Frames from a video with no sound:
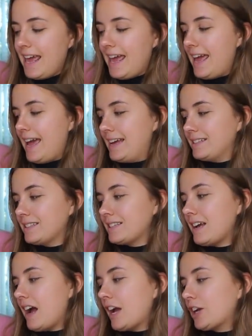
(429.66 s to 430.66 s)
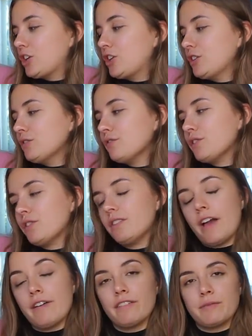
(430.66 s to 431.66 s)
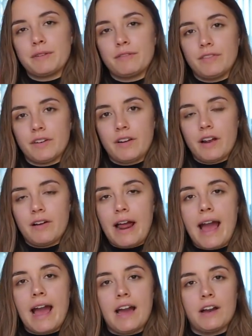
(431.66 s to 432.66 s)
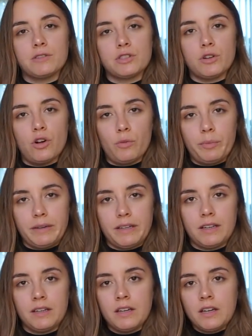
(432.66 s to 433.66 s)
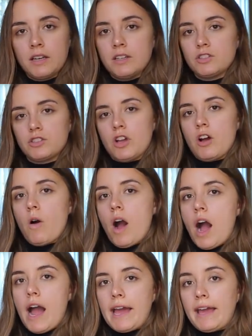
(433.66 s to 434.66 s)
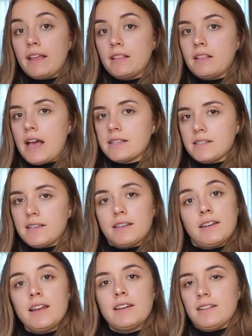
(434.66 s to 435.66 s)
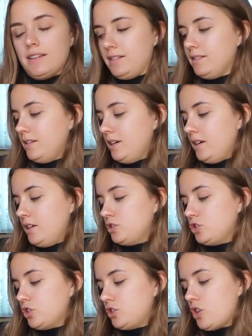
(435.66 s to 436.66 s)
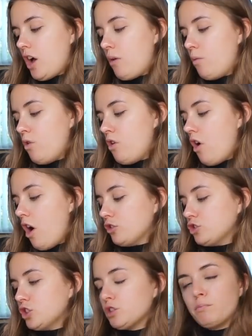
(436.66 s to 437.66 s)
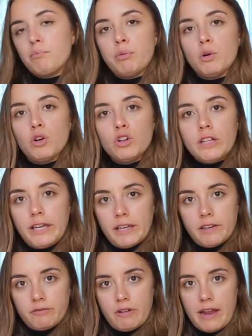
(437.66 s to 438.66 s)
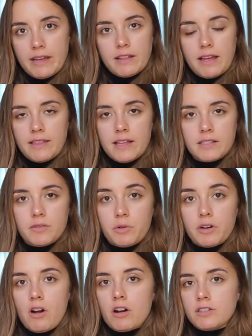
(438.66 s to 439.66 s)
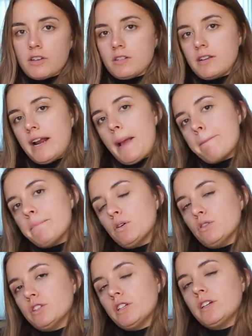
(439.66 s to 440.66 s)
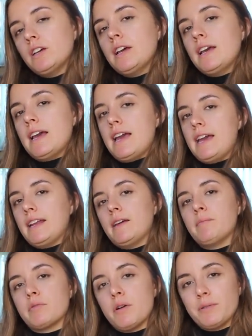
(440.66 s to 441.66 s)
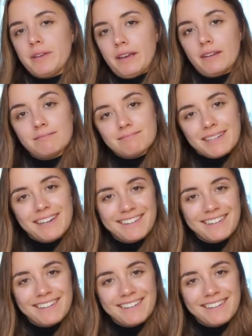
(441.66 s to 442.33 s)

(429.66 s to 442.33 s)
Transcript: and I couldn't for the life of me figure out how to open it. So I, as a Canadian, just thought, well, I'll just pull it, right? Like, that's what ours are. And I pulled it, and it broke it.